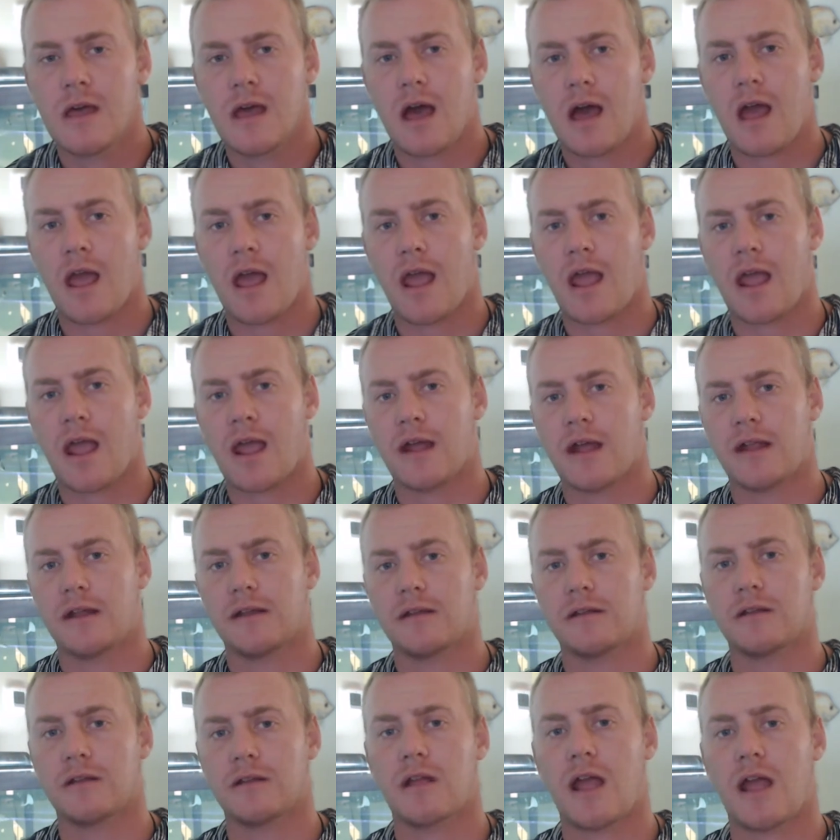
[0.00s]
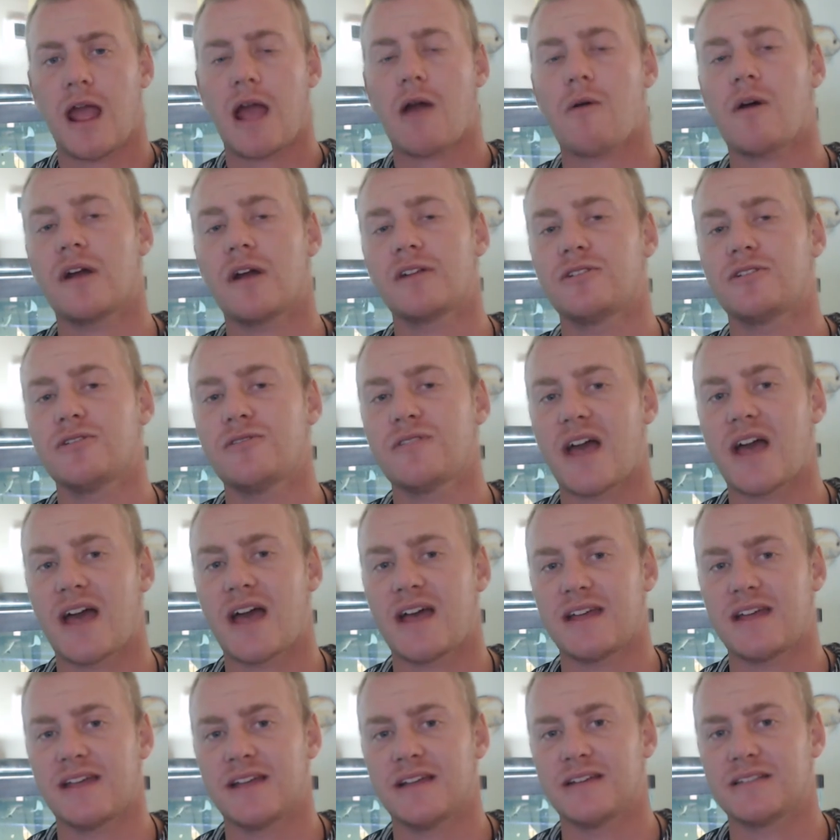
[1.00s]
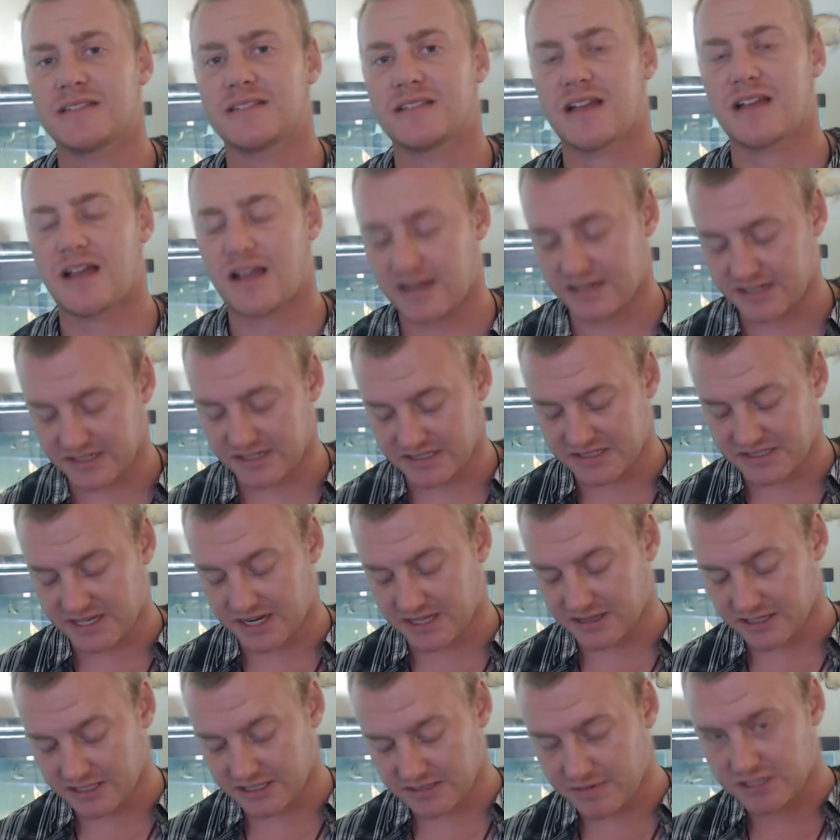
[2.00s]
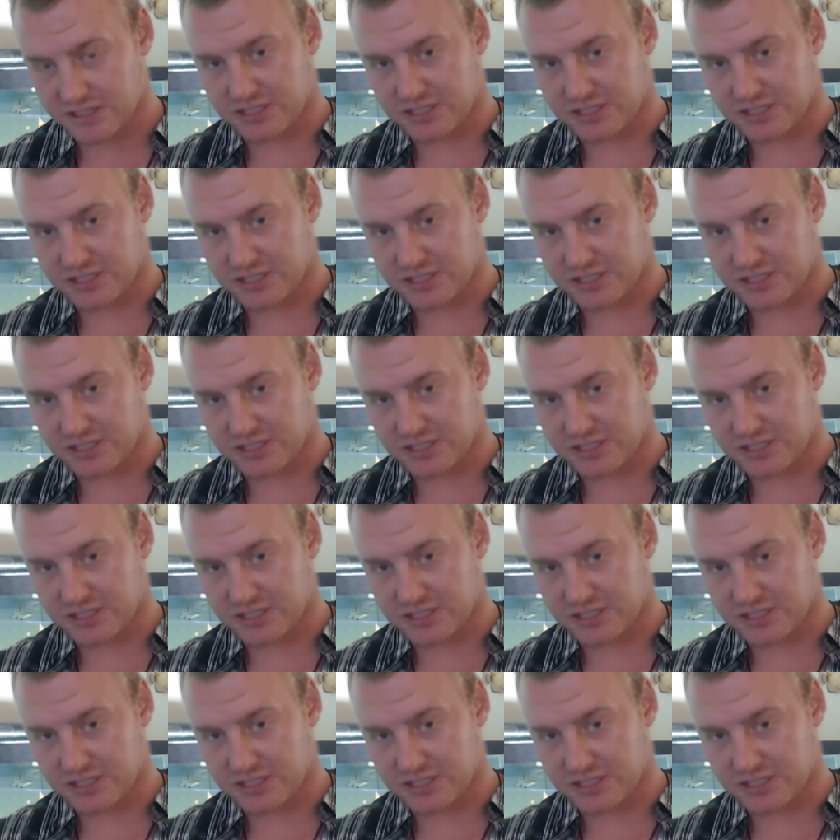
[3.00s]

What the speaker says: And how I do that is I just take the sponge